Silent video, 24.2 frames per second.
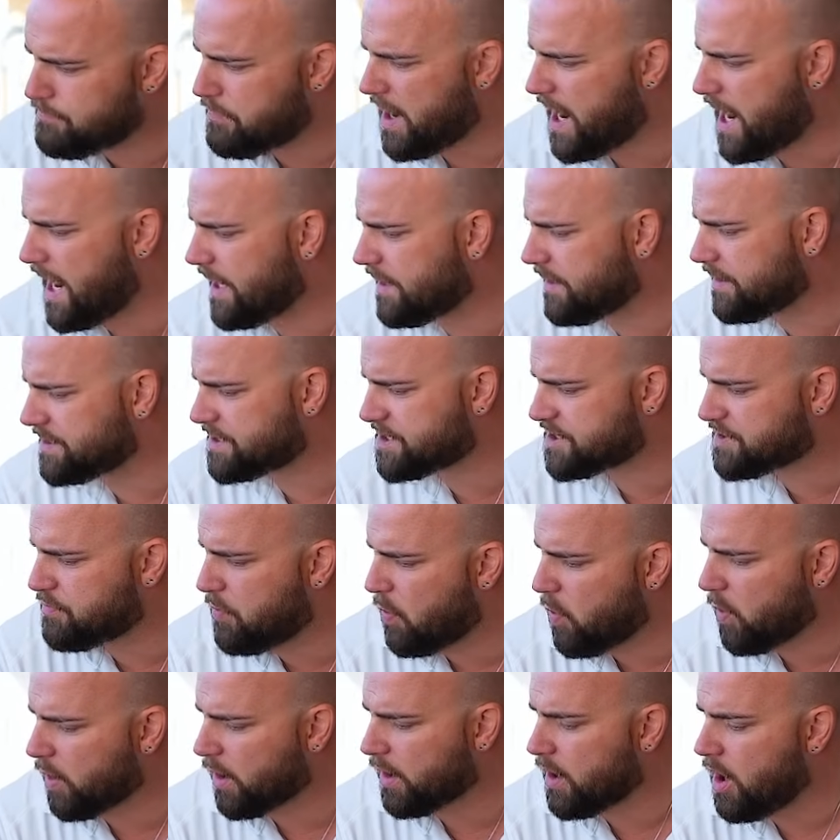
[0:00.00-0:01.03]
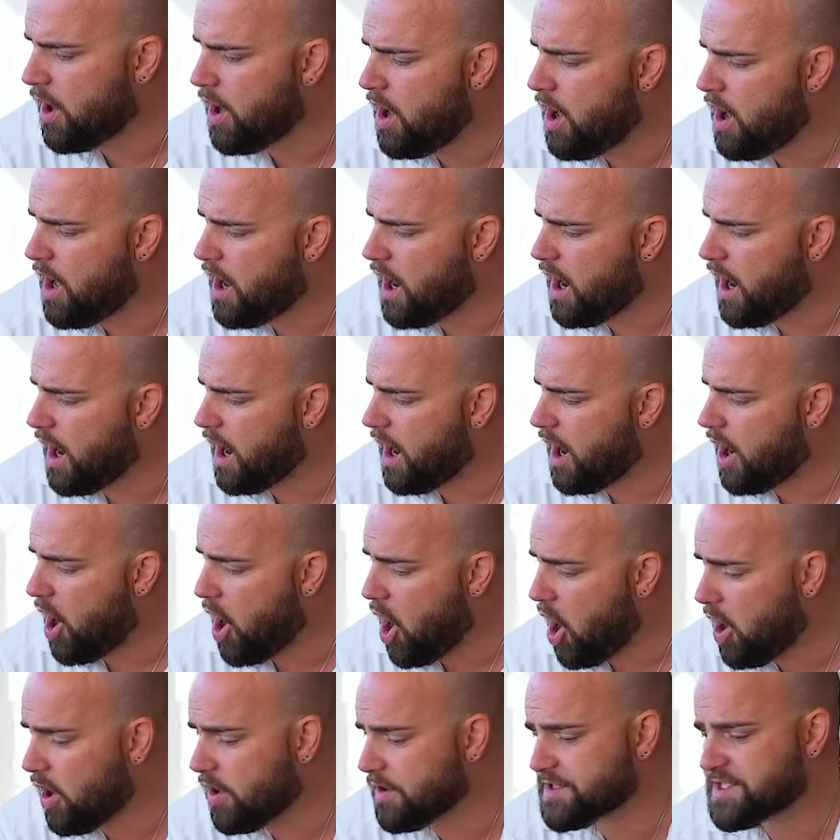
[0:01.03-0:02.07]
Pilot Sport
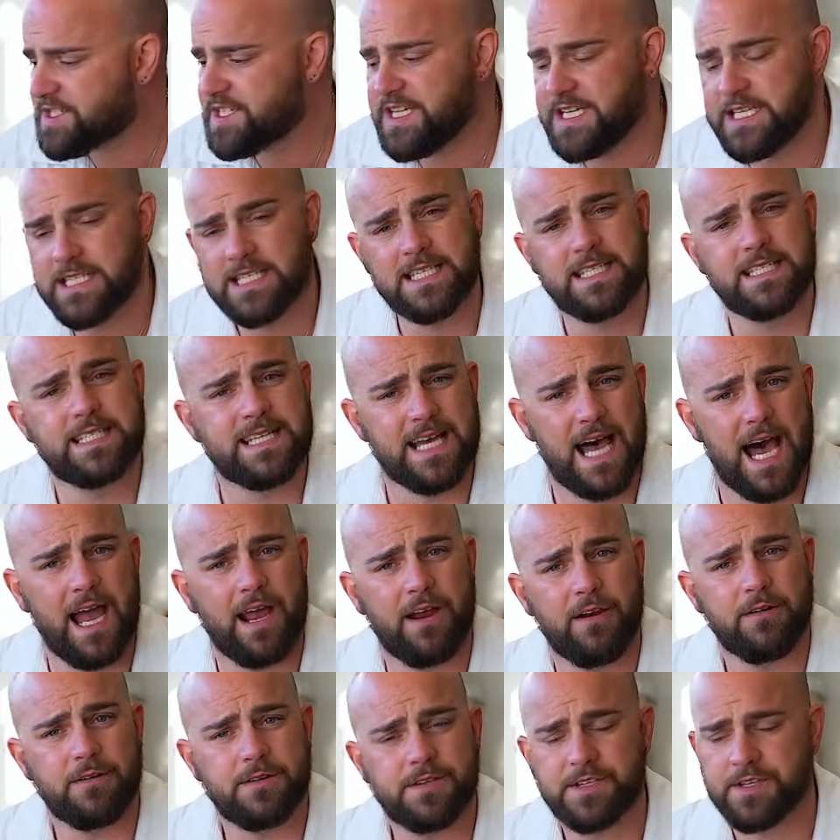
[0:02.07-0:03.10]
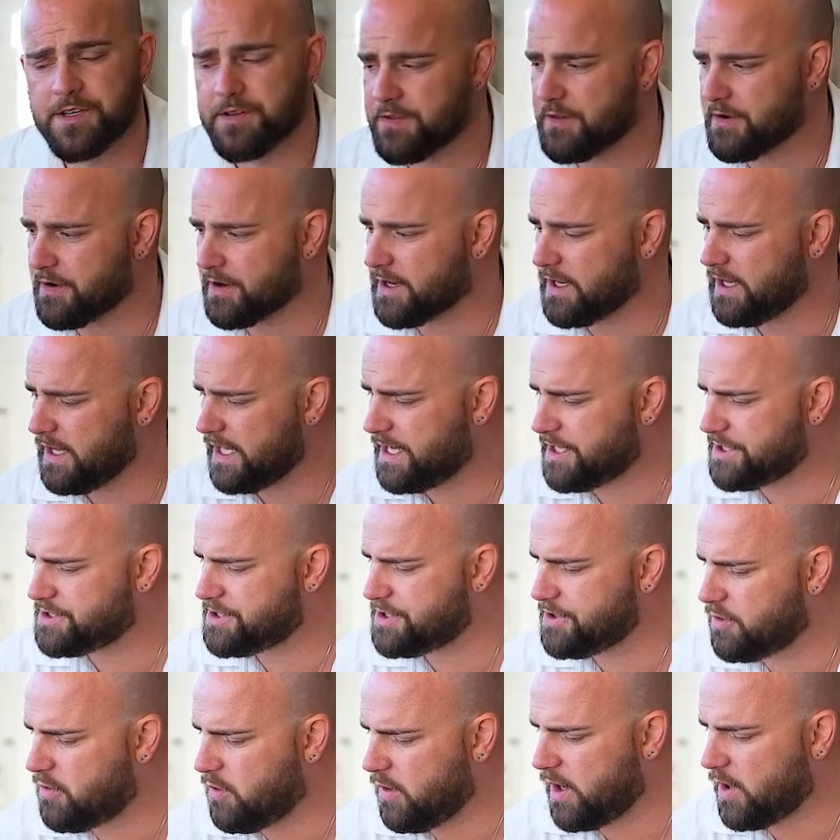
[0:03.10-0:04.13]
all-season tires. They're going to last
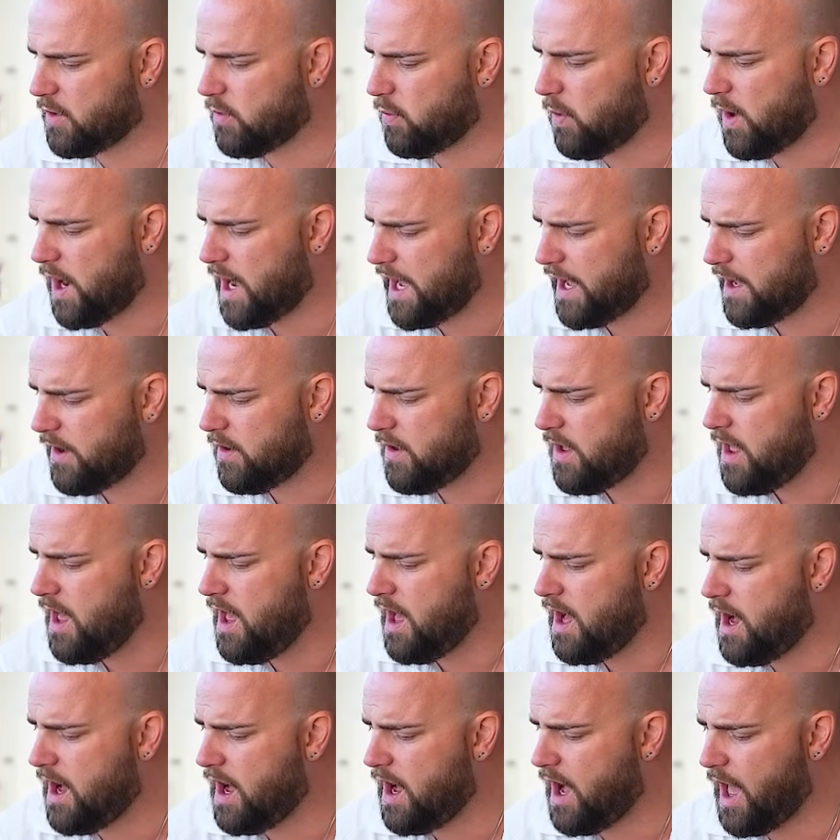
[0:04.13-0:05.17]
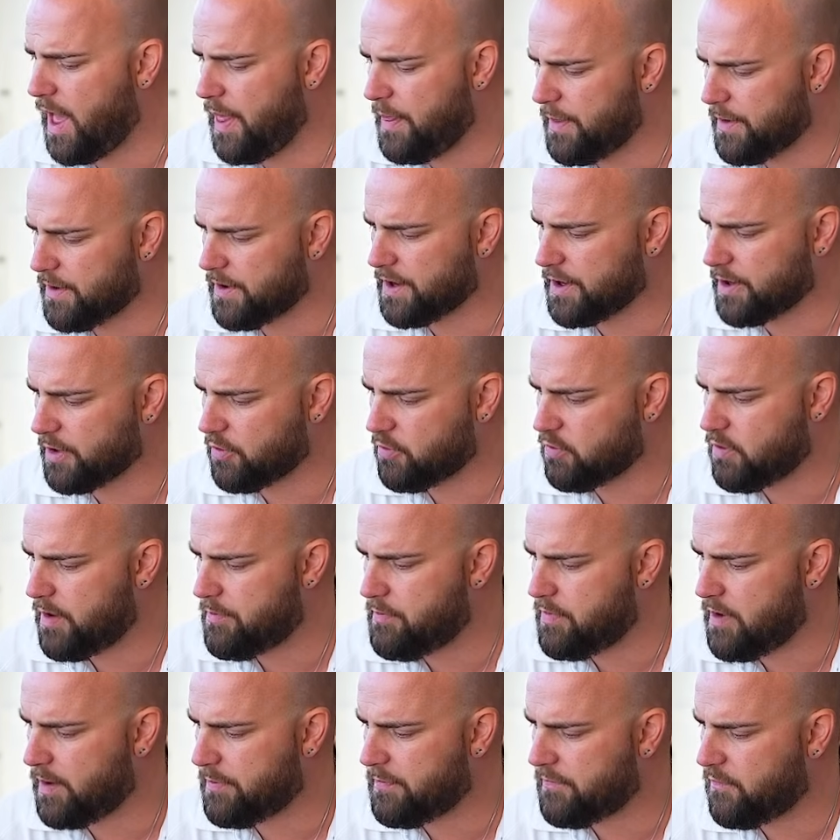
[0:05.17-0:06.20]
you quite a while. And they're going to
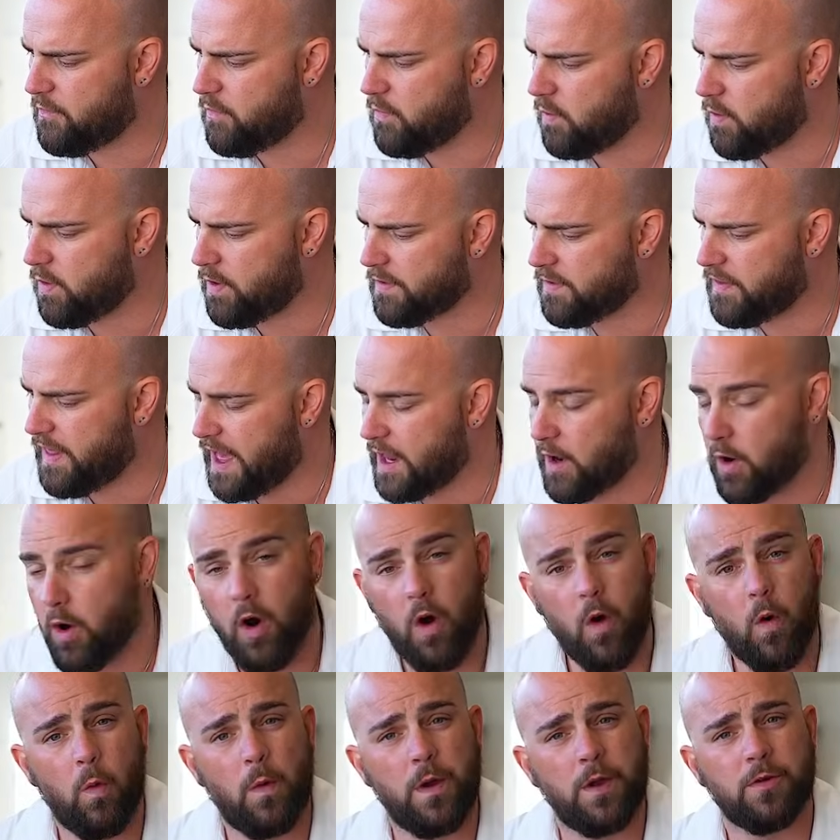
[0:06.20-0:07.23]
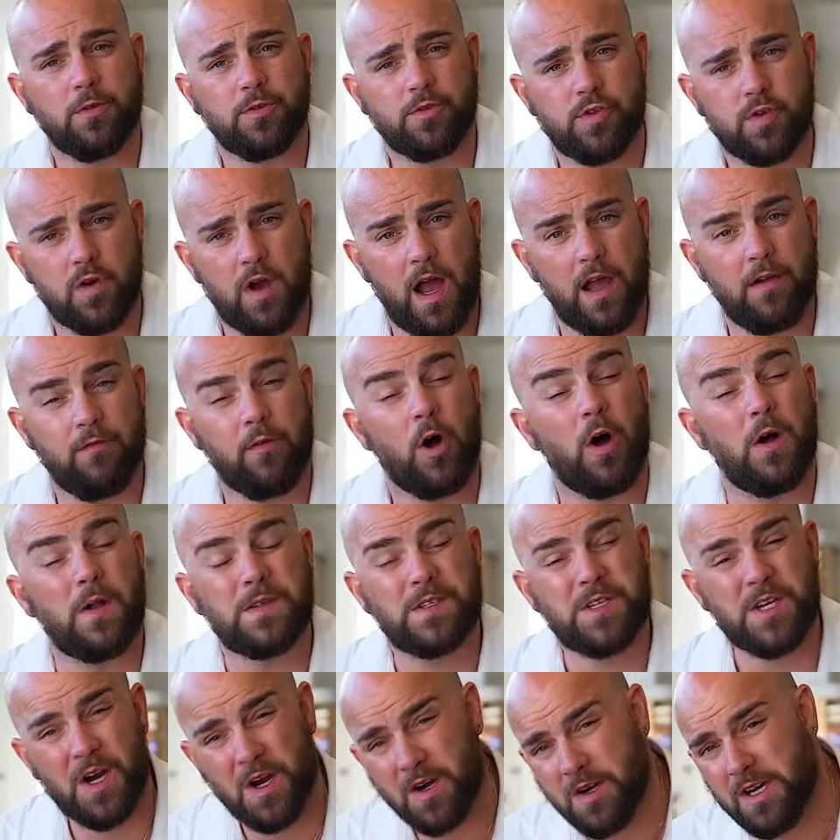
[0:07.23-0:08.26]
grip up for that all-wheel drive.
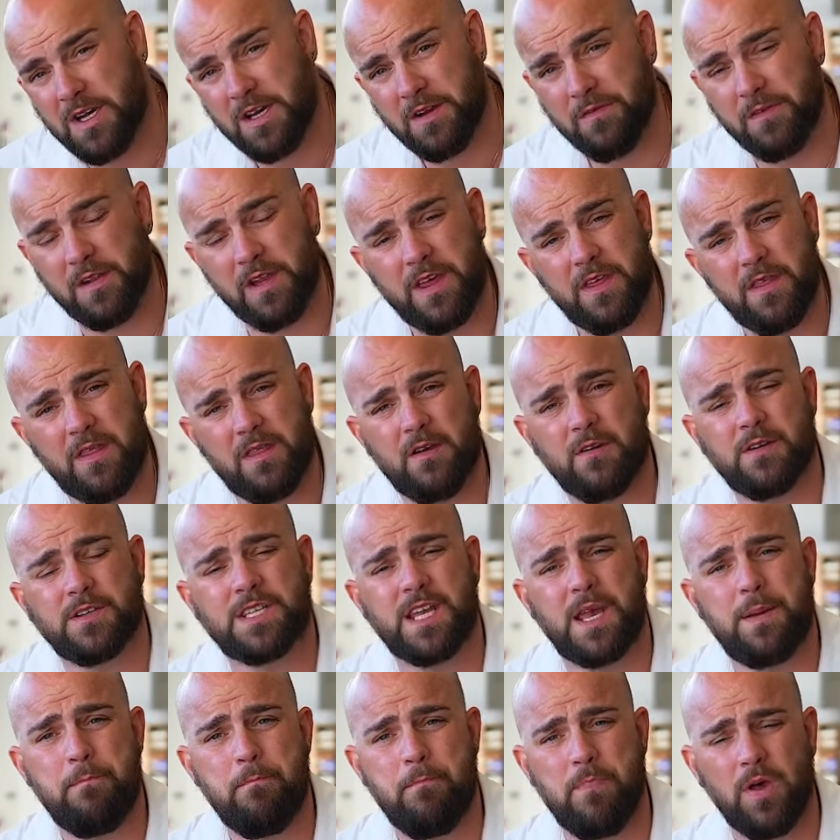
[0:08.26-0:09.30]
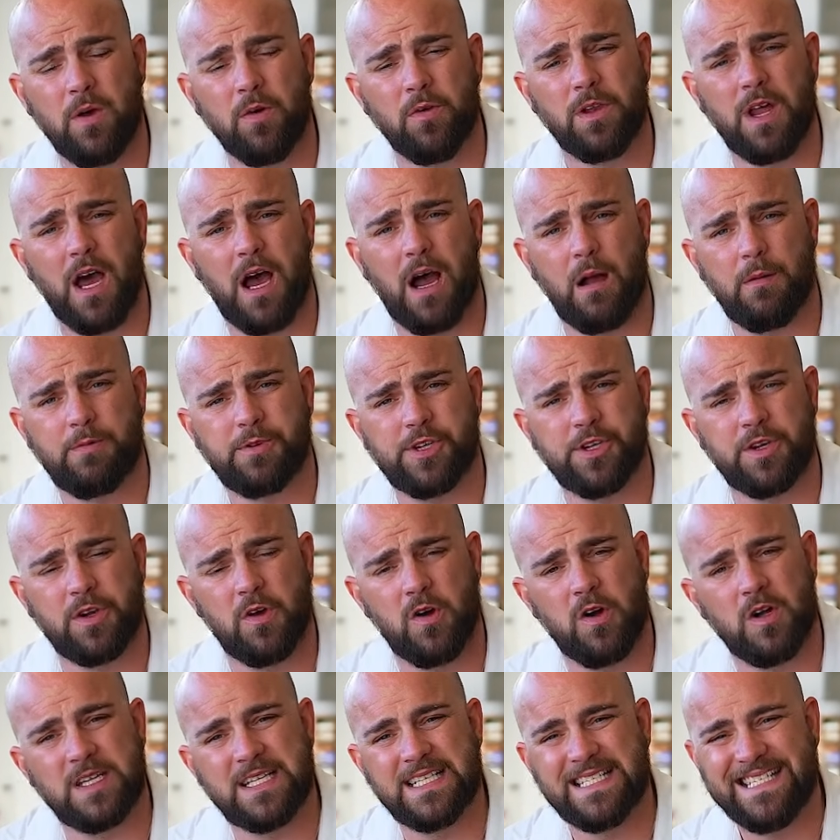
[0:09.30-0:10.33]
Alternatively, there is a build option
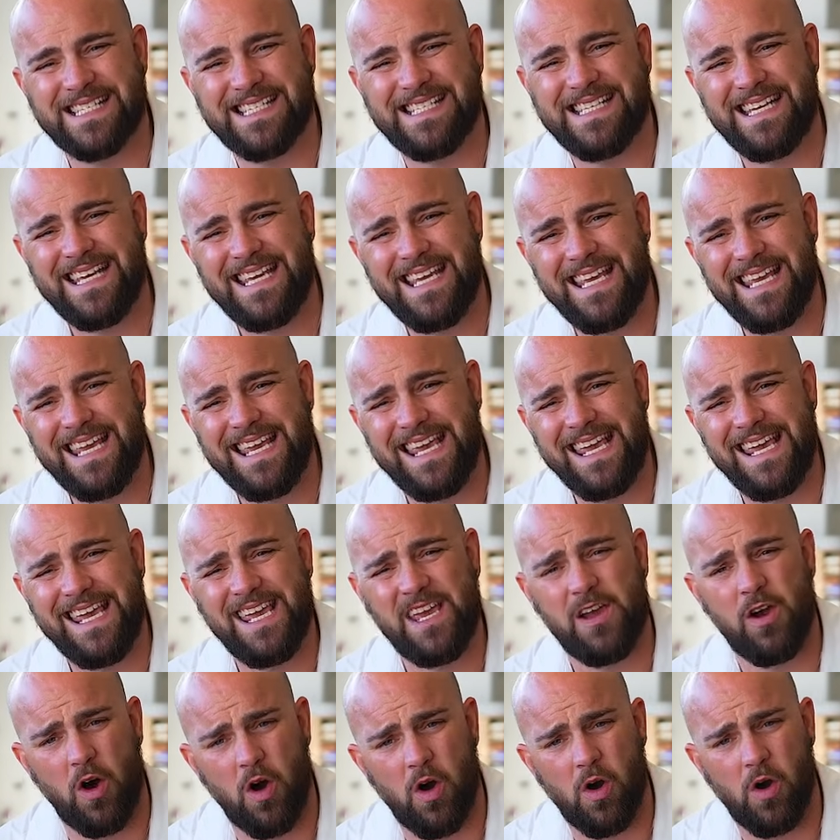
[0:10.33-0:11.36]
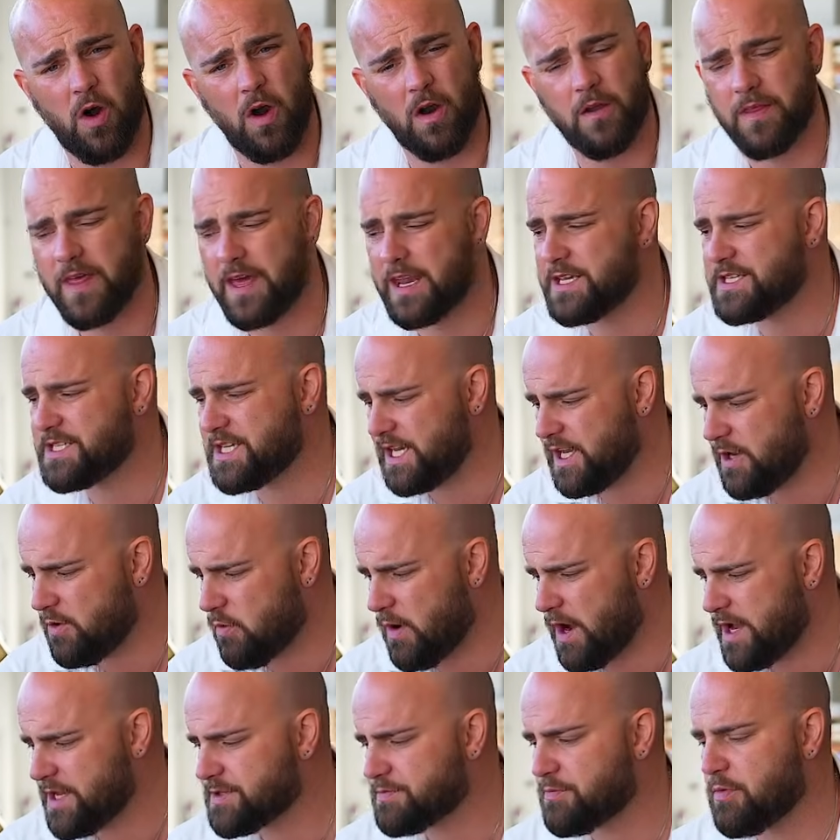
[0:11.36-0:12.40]
called the ZER. That is
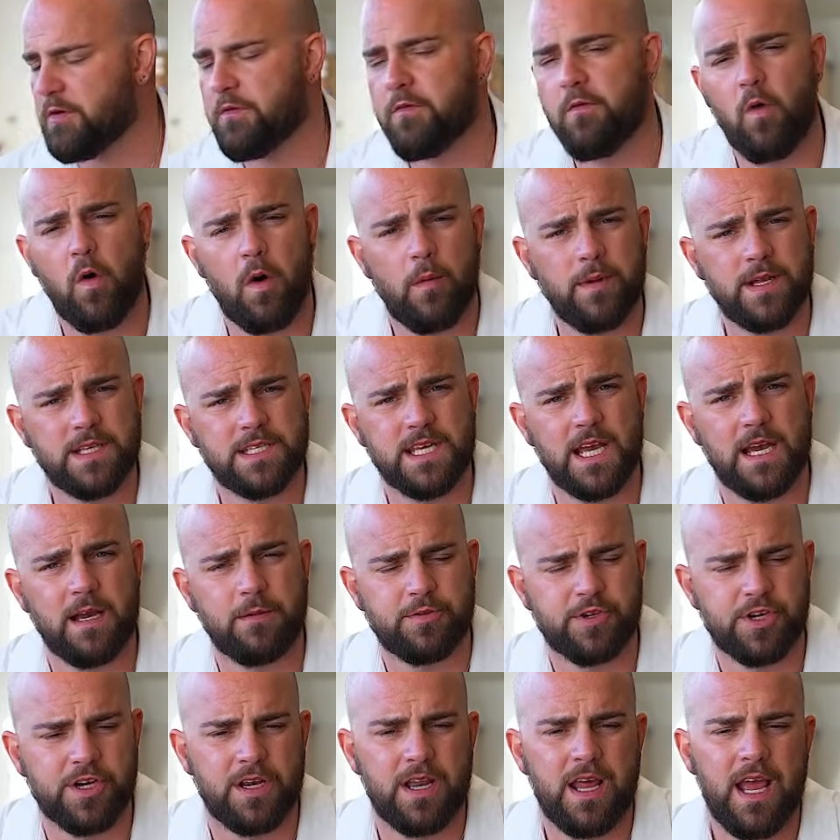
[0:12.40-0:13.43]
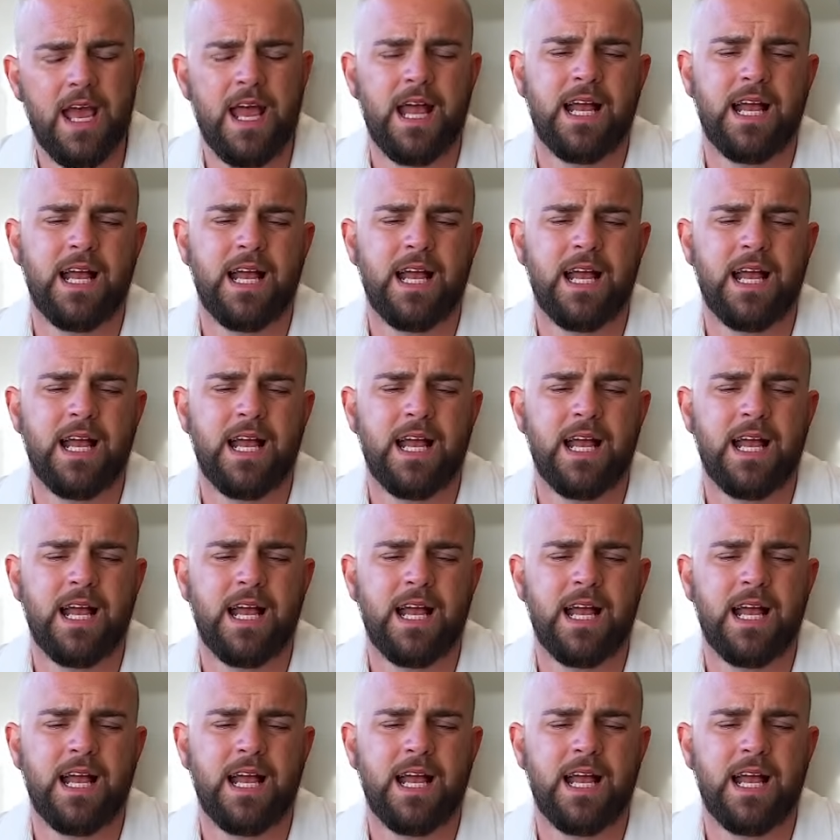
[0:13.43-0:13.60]
E-Ray's performance option.